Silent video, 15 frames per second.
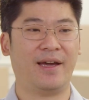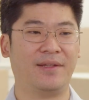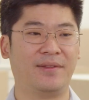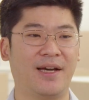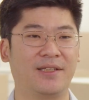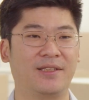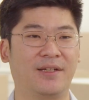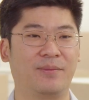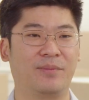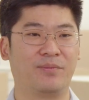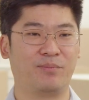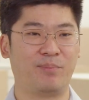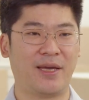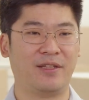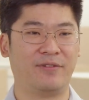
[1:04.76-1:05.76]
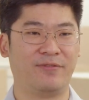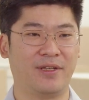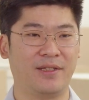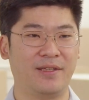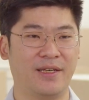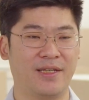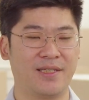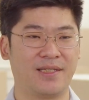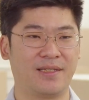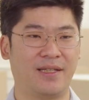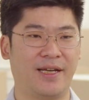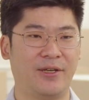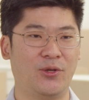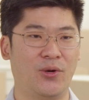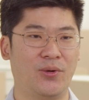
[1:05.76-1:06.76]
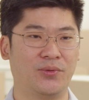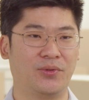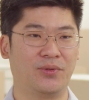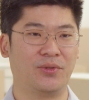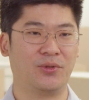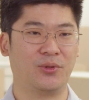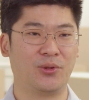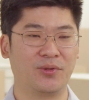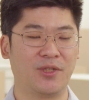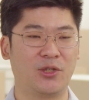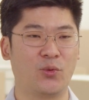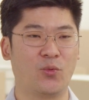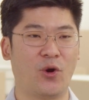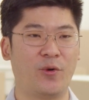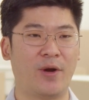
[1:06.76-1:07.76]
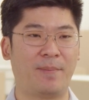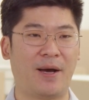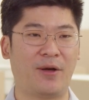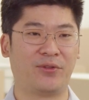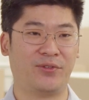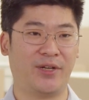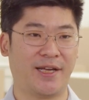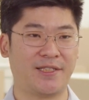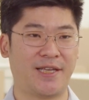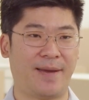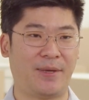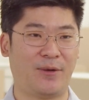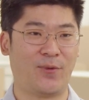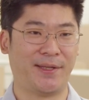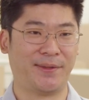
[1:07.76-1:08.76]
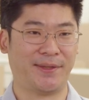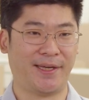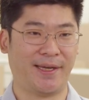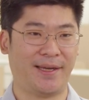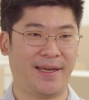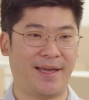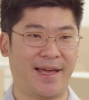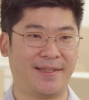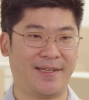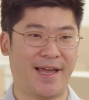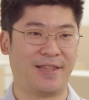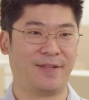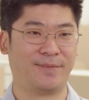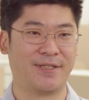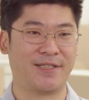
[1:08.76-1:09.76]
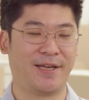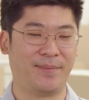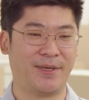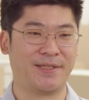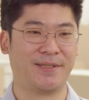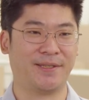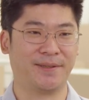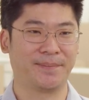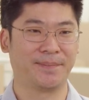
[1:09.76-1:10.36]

And other benefit is like you, own, you don't need to worry about three exams in one day at the end of the semester.